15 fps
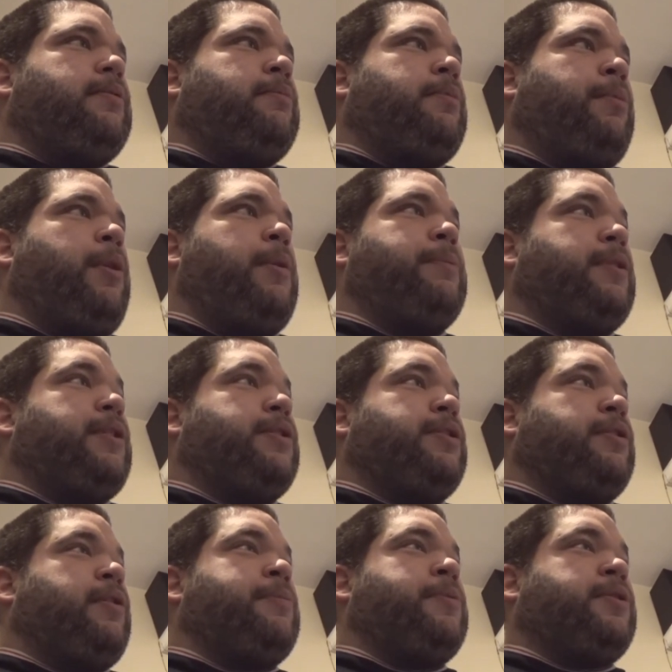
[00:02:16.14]
what I'm going to
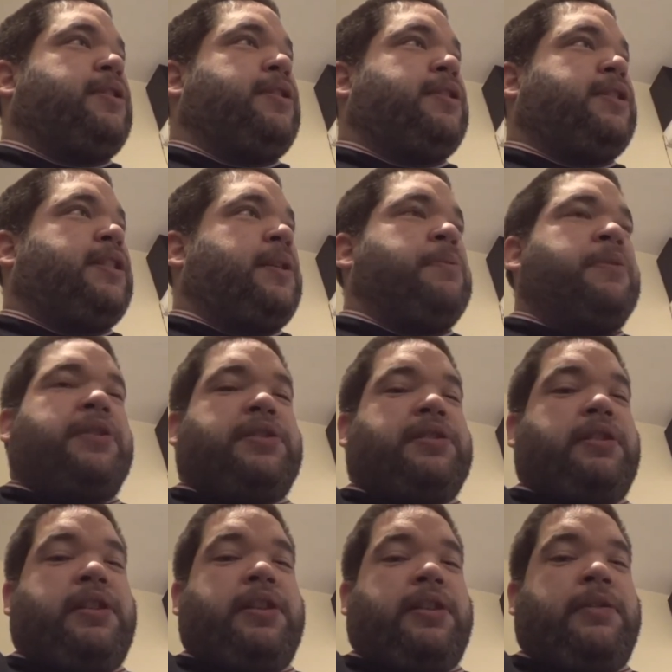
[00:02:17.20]
do, I'm just going to see what
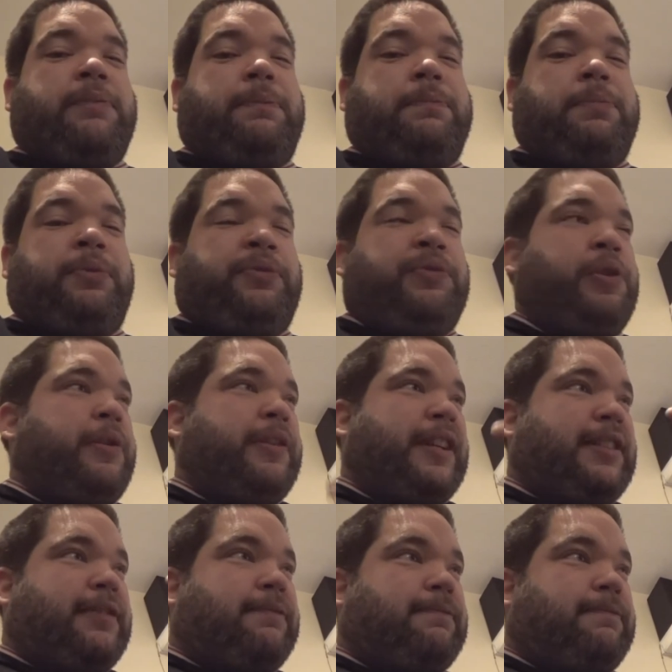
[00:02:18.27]
it's like. Before I